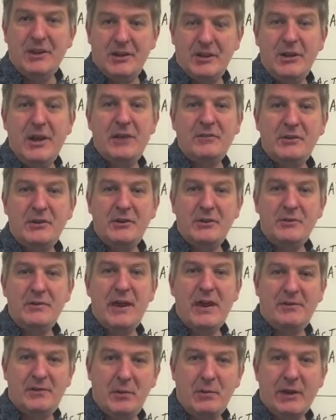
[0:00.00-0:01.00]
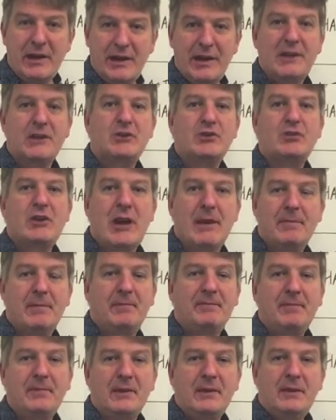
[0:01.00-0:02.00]
You have to do that if you want to get in shape.
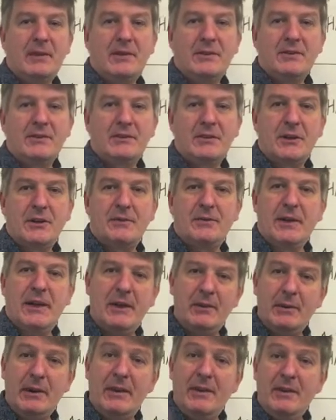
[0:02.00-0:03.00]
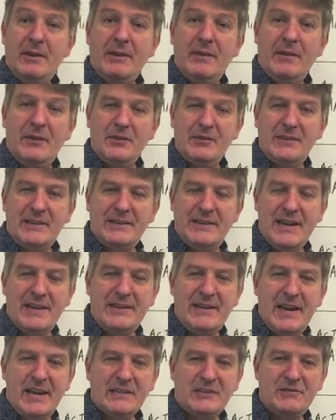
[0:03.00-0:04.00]
So anyway, there's the
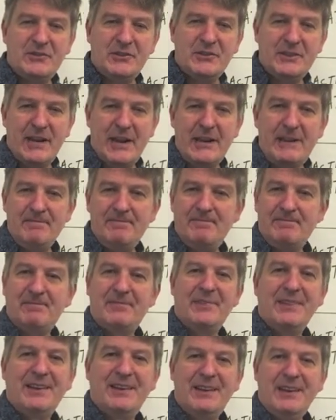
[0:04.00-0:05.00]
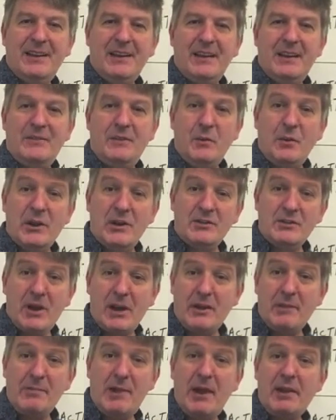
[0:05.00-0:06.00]
TEDcast for today. If you want to
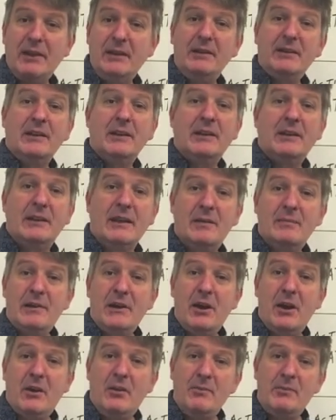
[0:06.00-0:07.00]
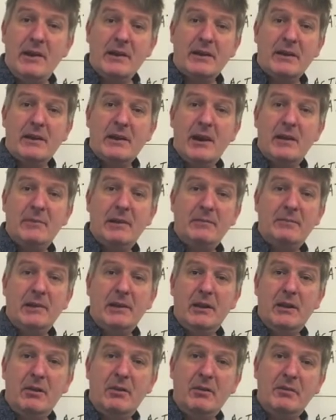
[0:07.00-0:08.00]
talk about it, let me know. Make a comment
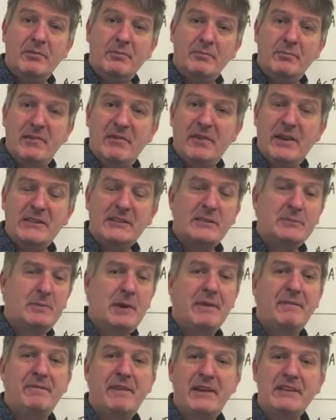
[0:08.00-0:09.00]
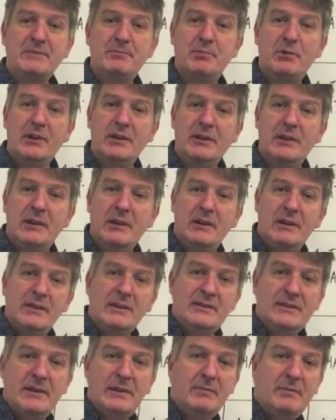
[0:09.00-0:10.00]
below. Message me on Facebook.
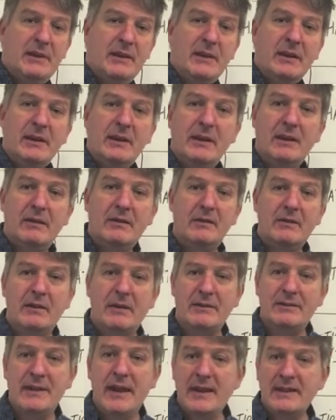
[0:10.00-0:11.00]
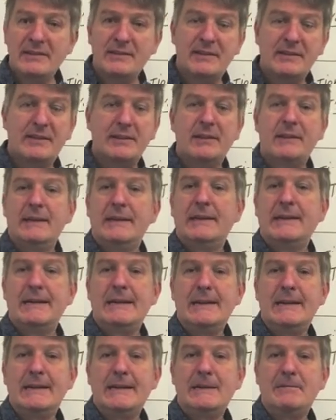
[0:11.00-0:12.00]
Send me a, a text.
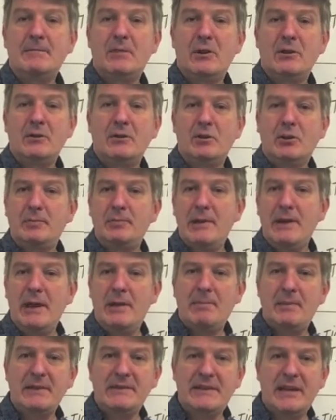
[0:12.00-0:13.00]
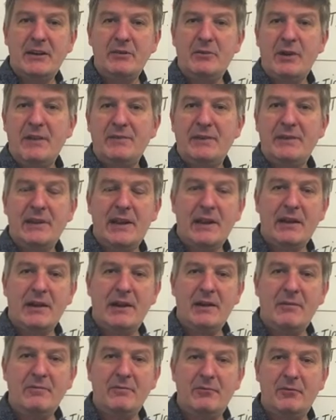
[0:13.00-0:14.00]
Um, look me up at
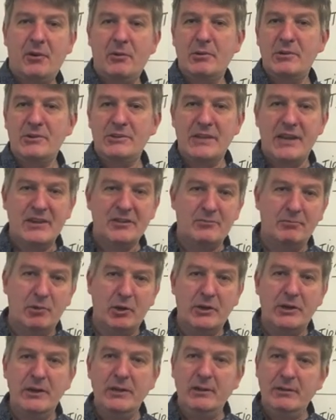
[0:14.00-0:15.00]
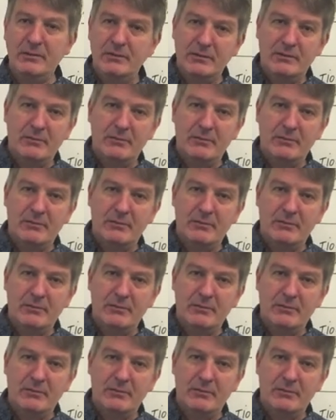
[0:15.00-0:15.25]
tedgravlin.com forward slash booking.